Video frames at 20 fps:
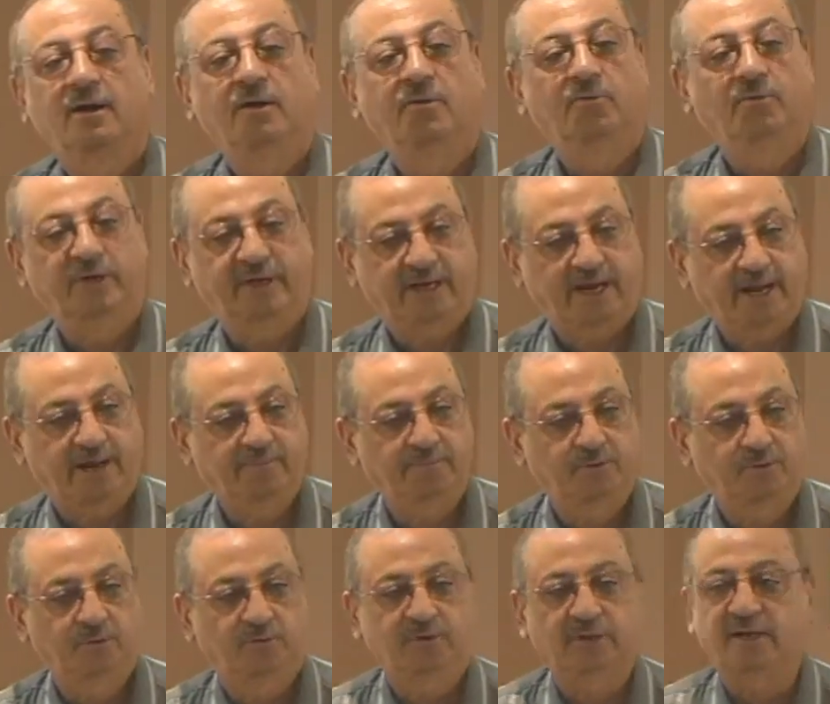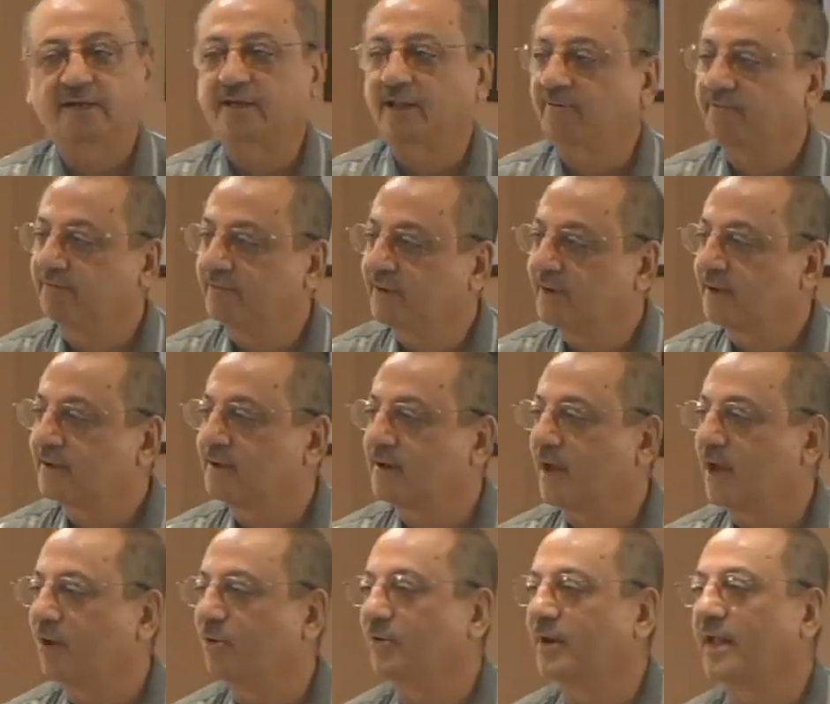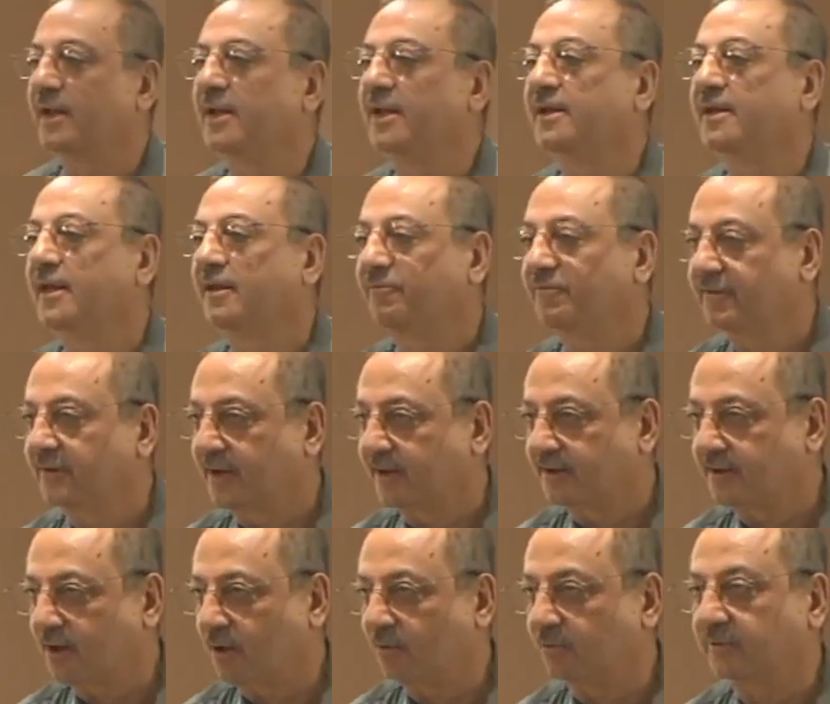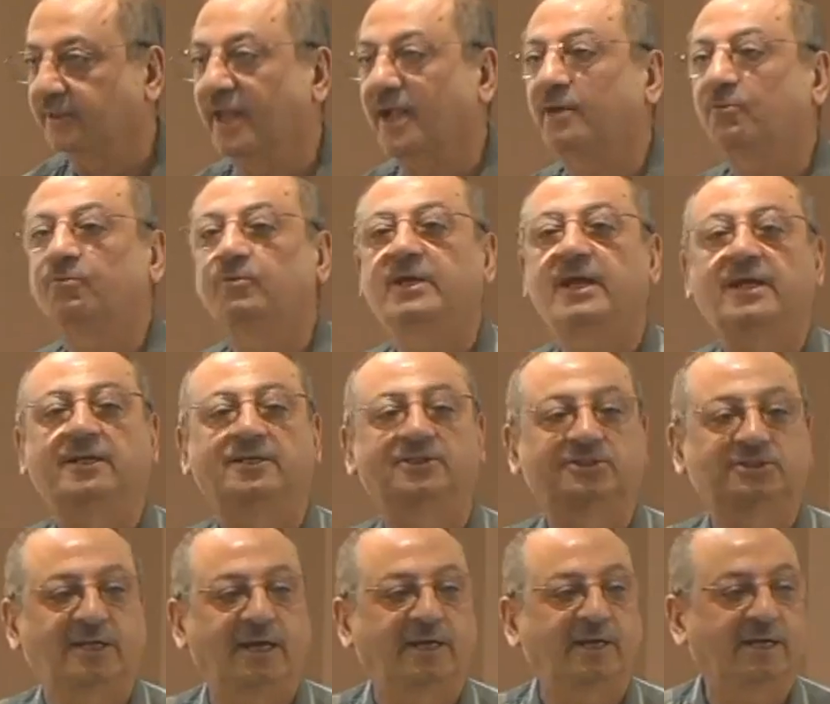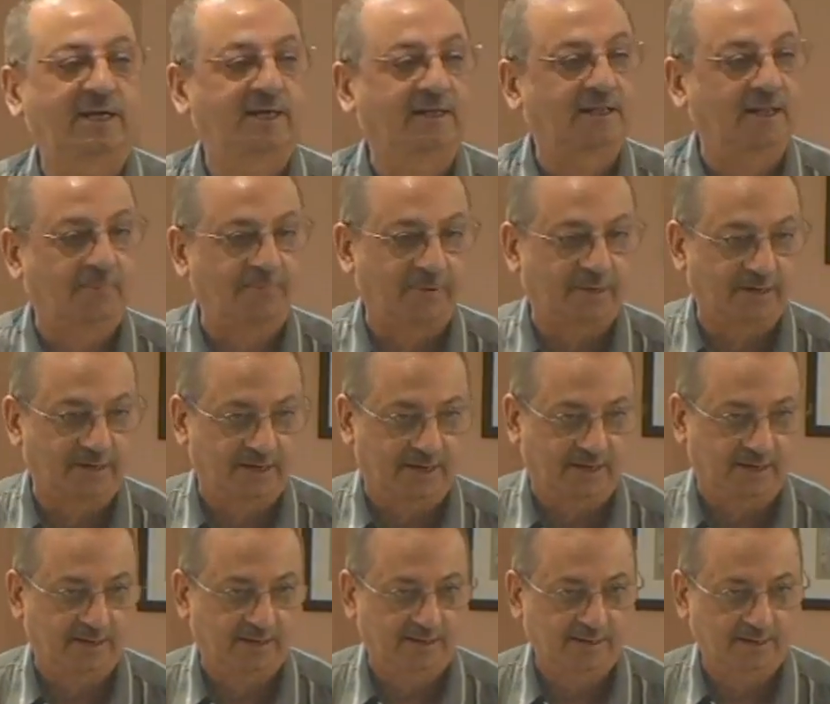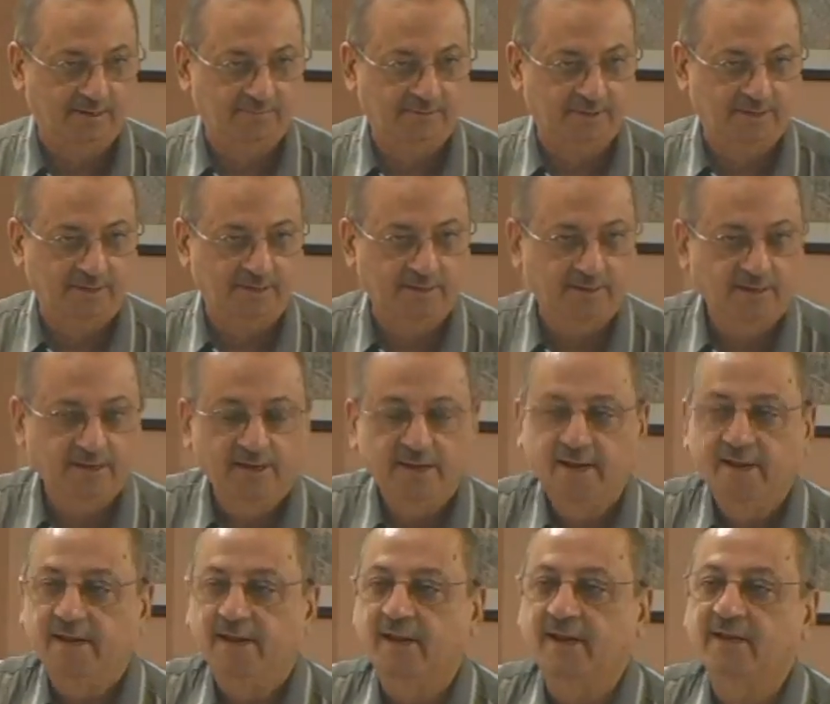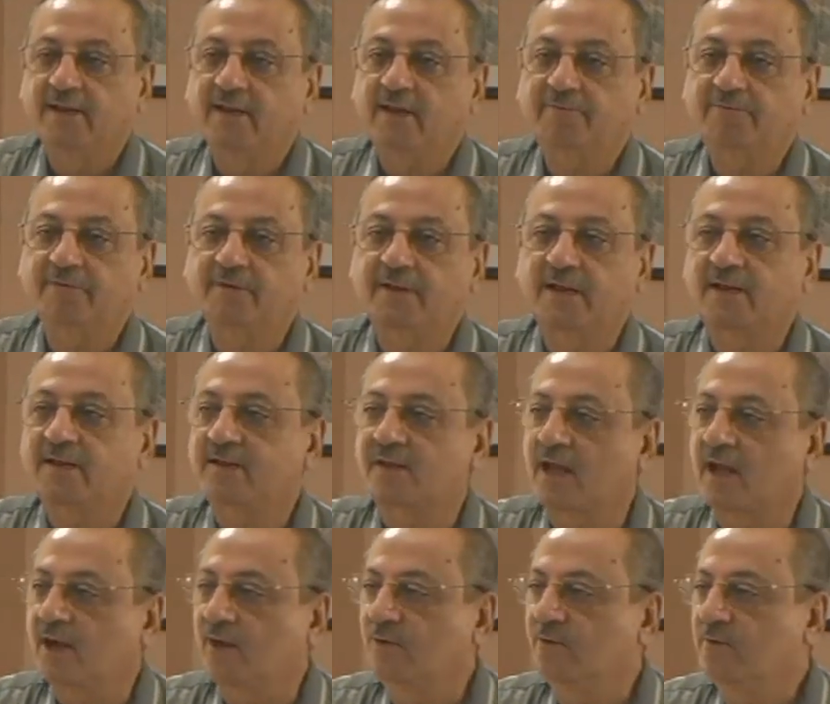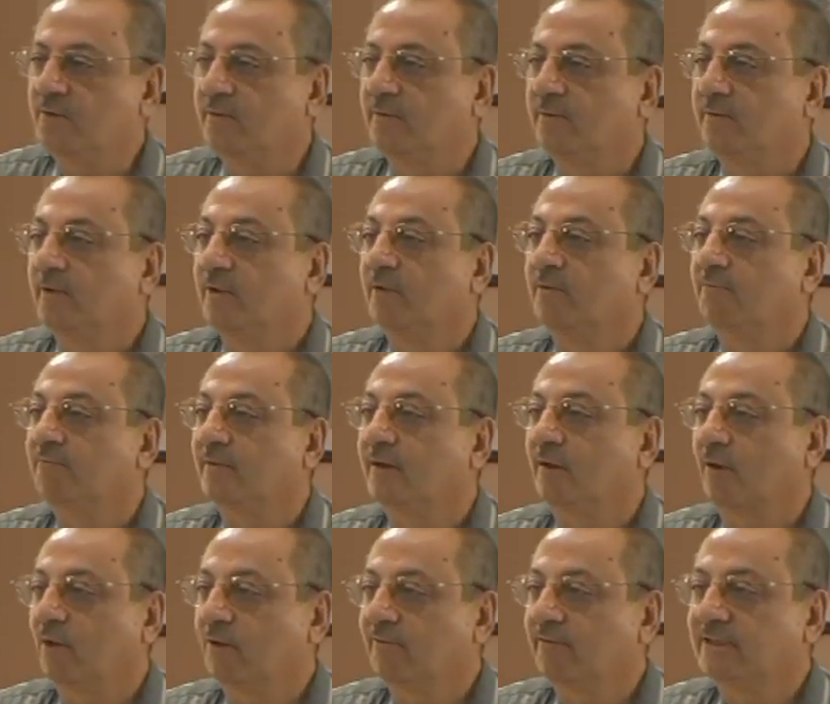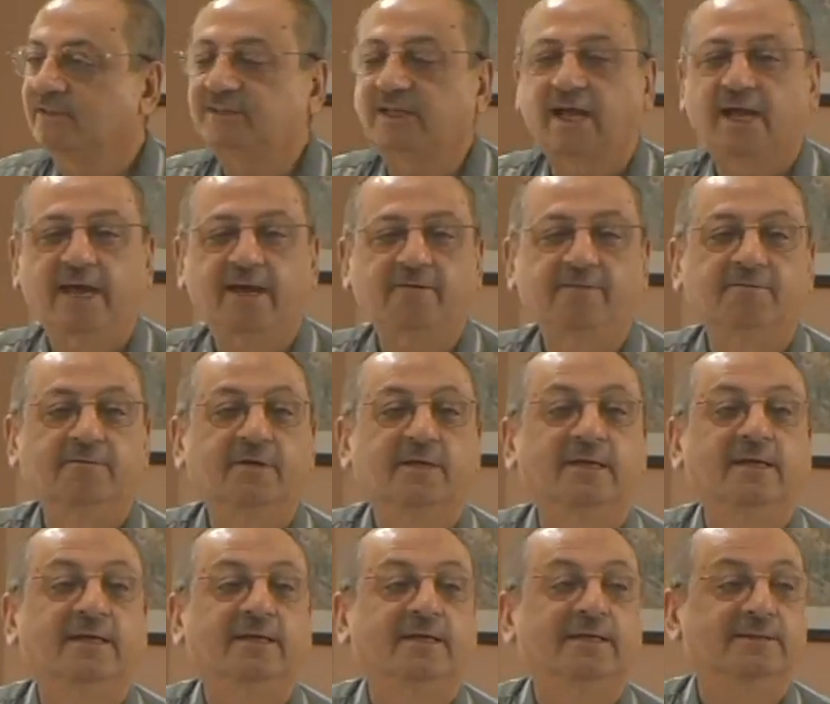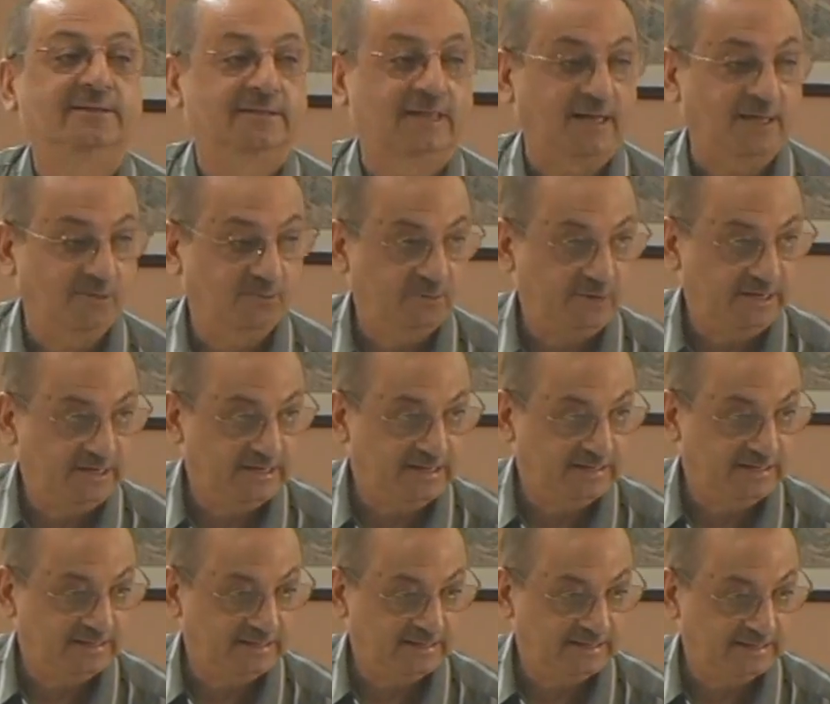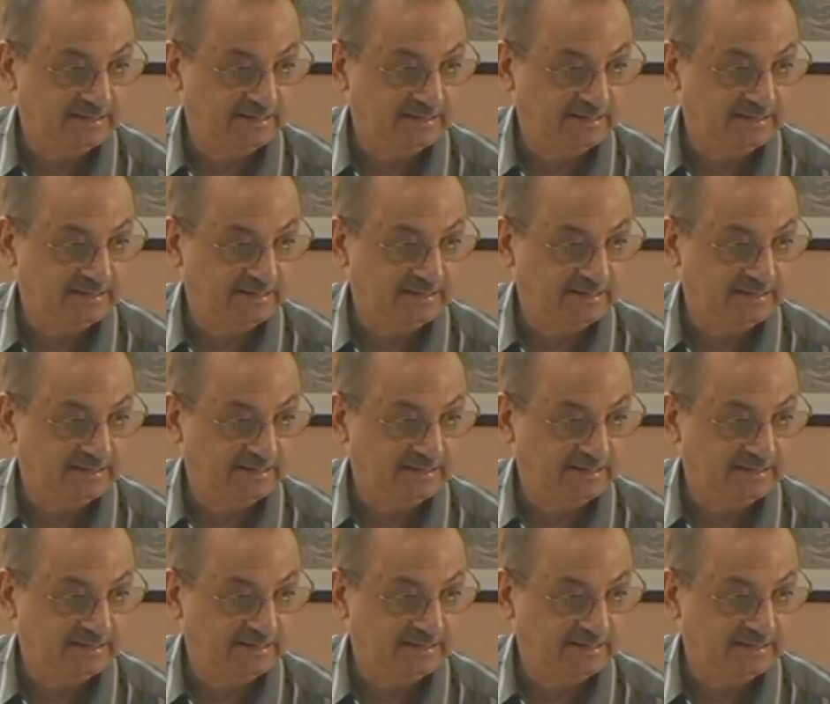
we came to the definite noun and indefinite noun. That we had studied in the beginning. Brother? Indefinite noun will always have tanween.